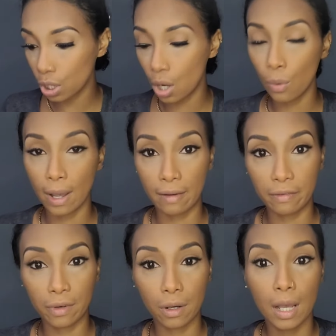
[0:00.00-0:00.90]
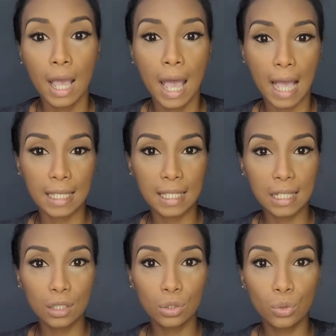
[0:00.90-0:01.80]
However, I
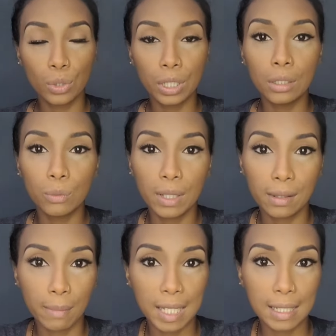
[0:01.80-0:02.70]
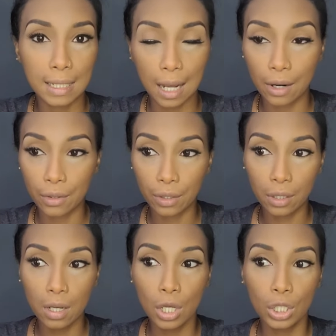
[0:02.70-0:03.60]
still go in with mascara